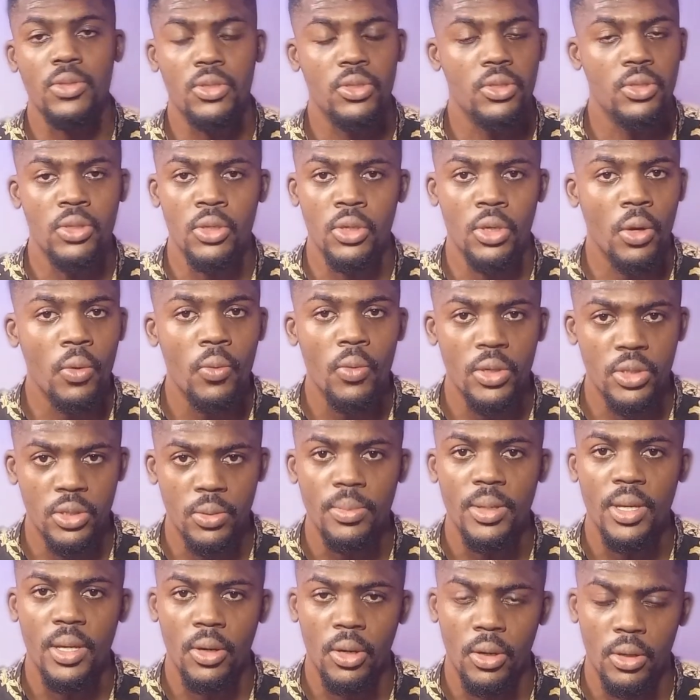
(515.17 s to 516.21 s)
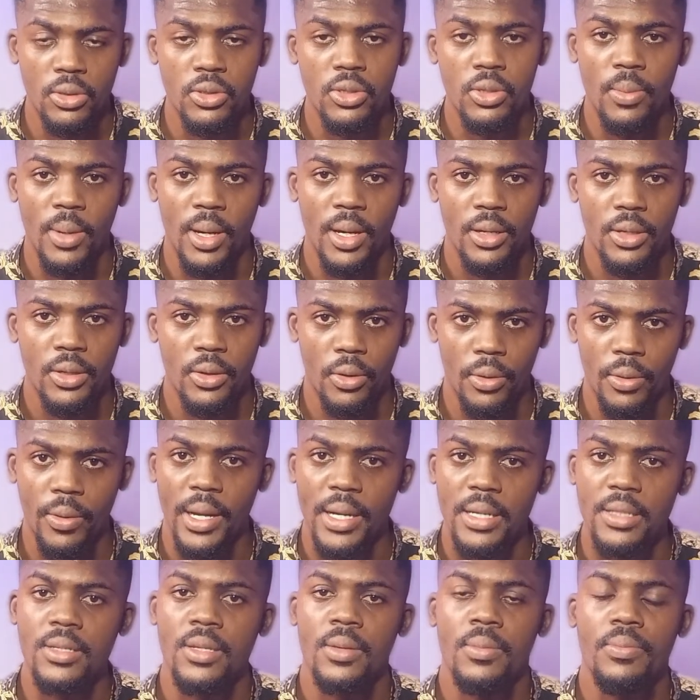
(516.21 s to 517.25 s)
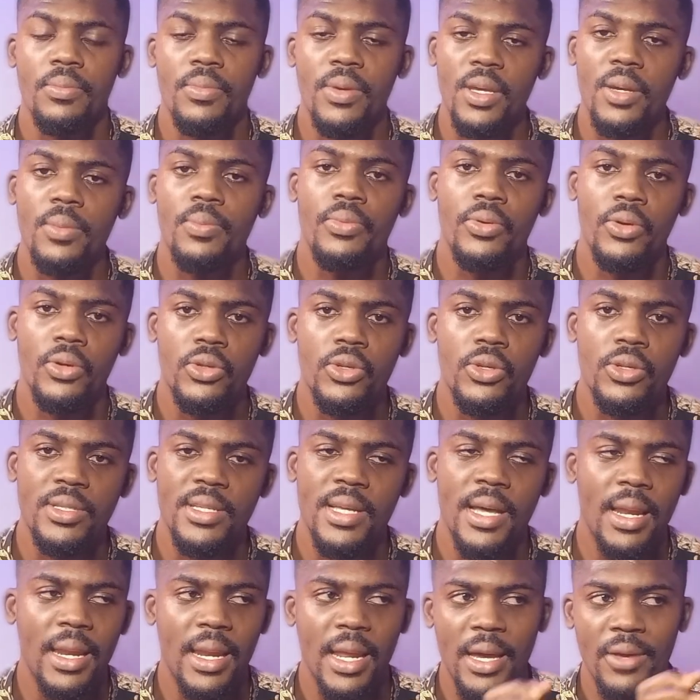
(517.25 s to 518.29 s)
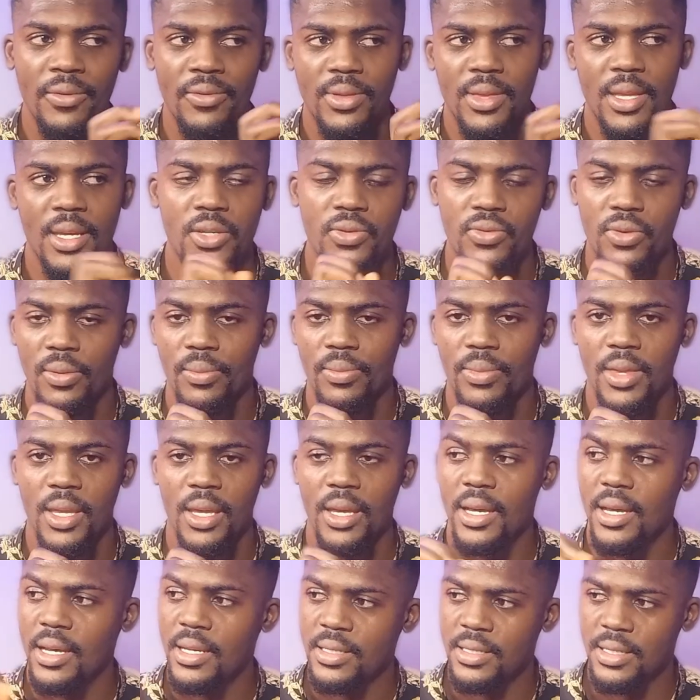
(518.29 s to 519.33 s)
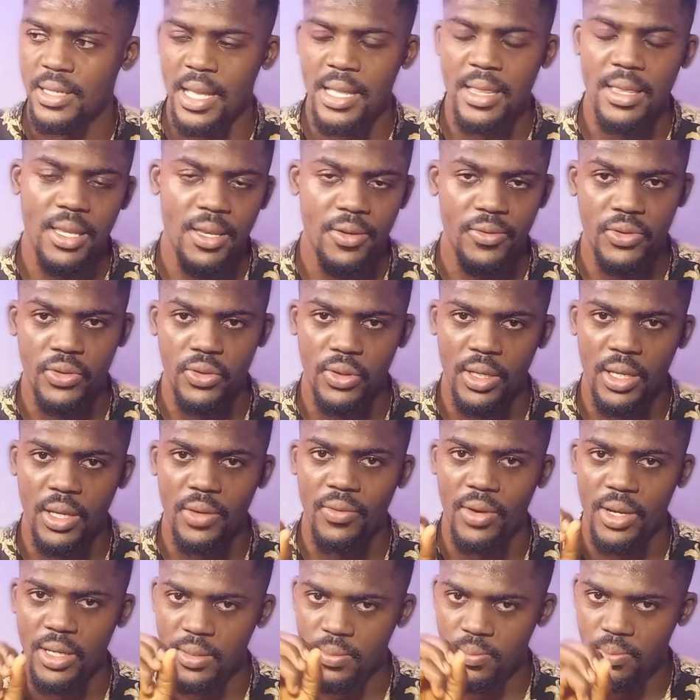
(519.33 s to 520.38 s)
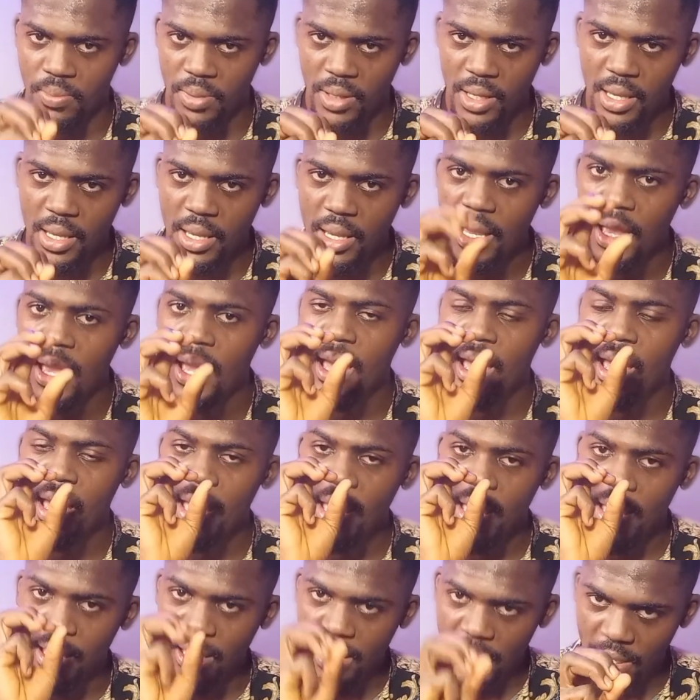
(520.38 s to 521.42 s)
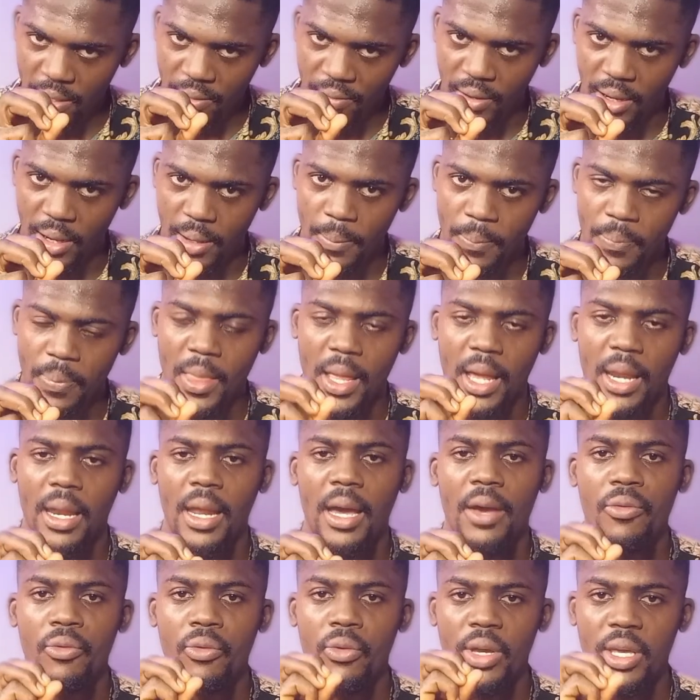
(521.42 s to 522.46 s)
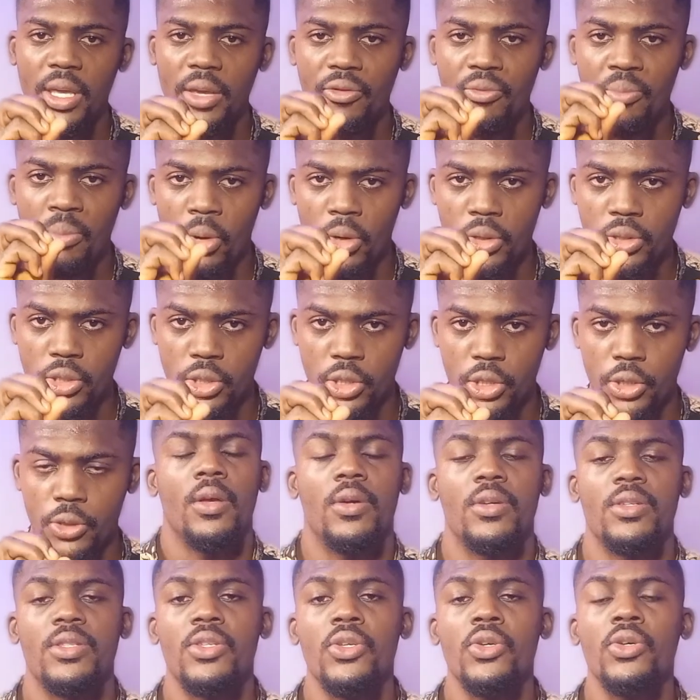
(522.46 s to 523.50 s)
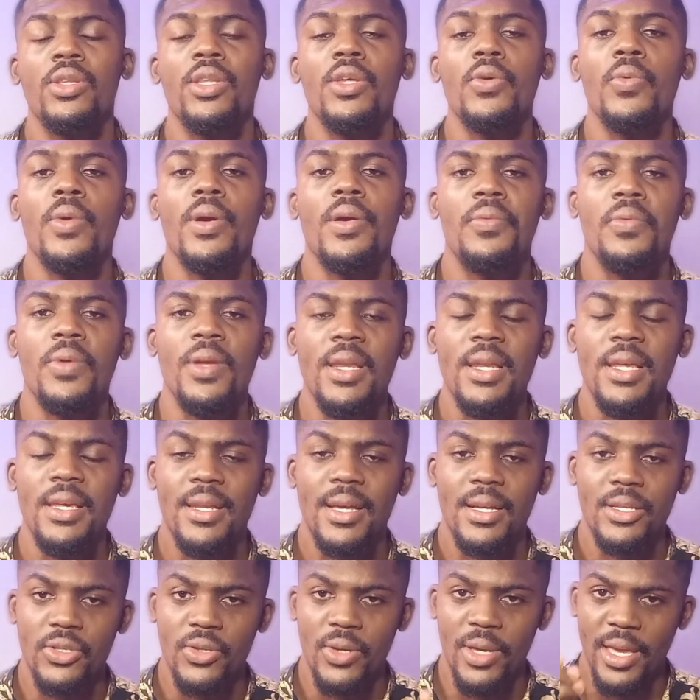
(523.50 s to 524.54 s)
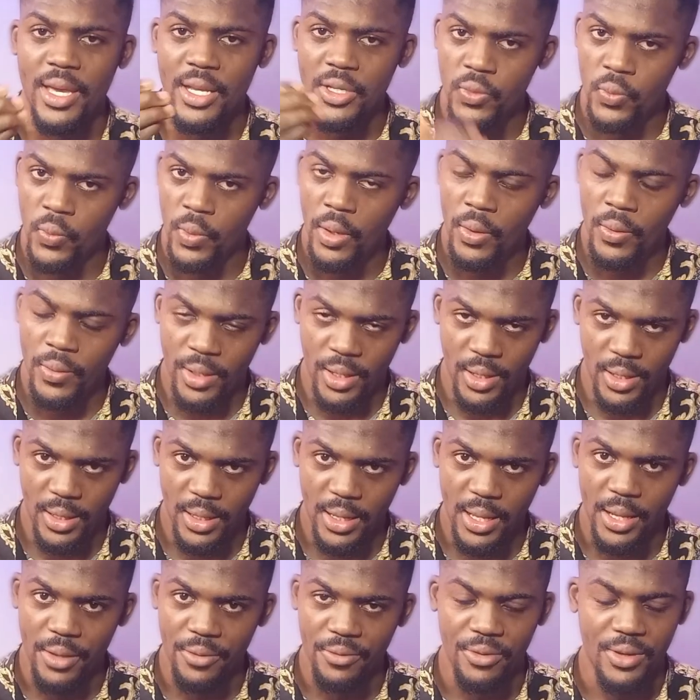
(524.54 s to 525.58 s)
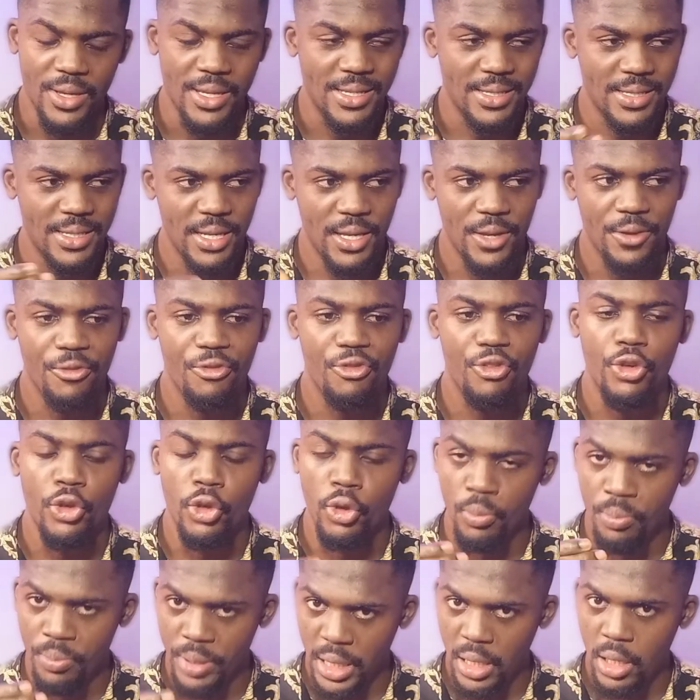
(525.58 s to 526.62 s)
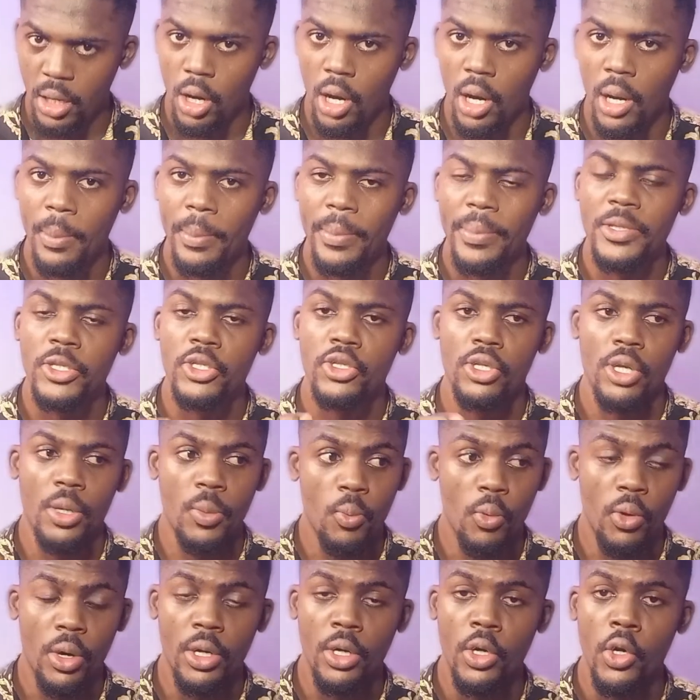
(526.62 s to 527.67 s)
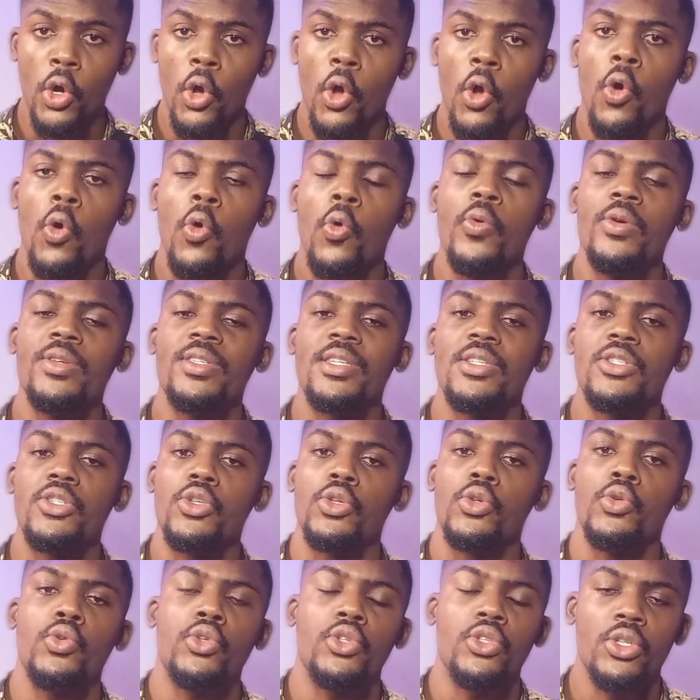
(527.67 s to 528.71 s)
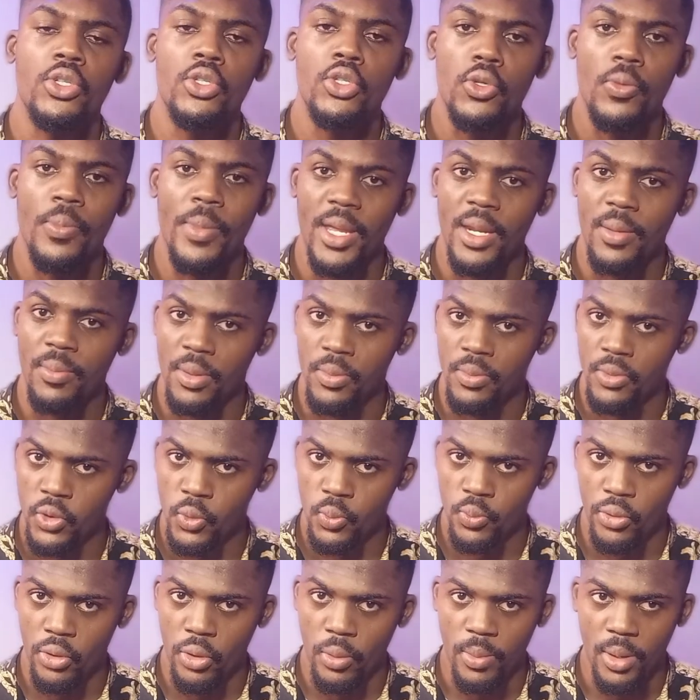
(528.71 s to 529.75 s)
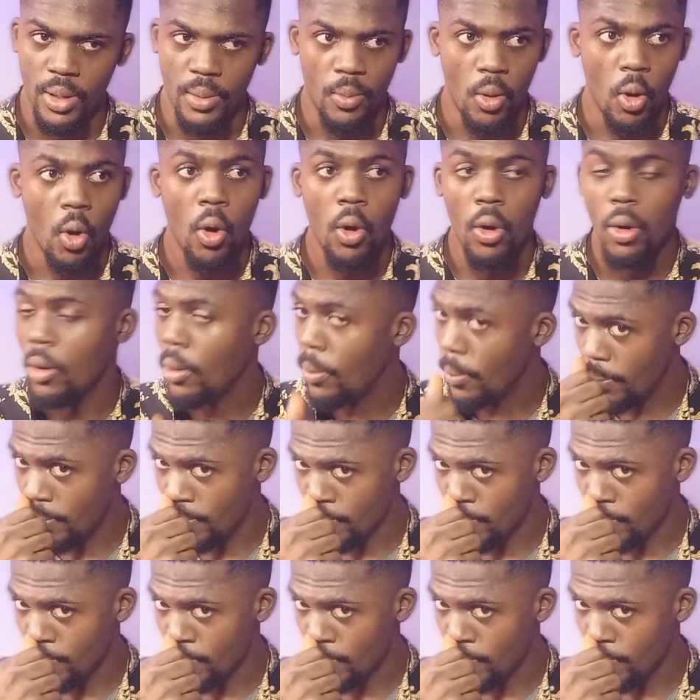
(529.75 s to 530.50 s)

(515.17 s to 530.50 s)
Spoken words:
You don't want to be a consumer, all right? Be a producer. Life takes from takers and gives to givers. Be a giver, and life will give more to you. Because the only way really that you get wealthy in life is if you become someone who is a solution to many people's problem, or